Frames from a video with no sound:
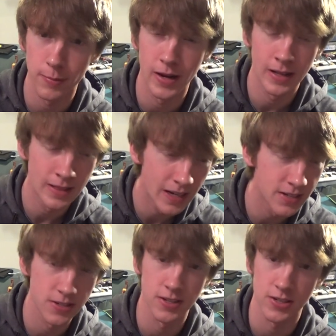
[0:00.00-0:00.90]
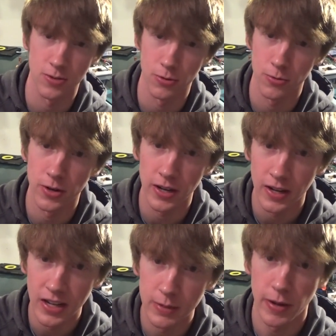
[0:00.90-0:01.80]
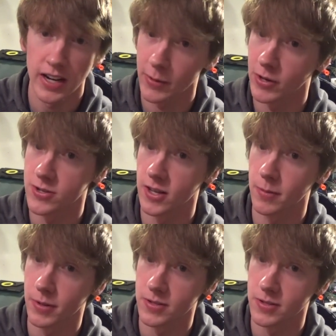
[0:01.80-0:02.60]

Buy at least a 603, depending on what your setup is,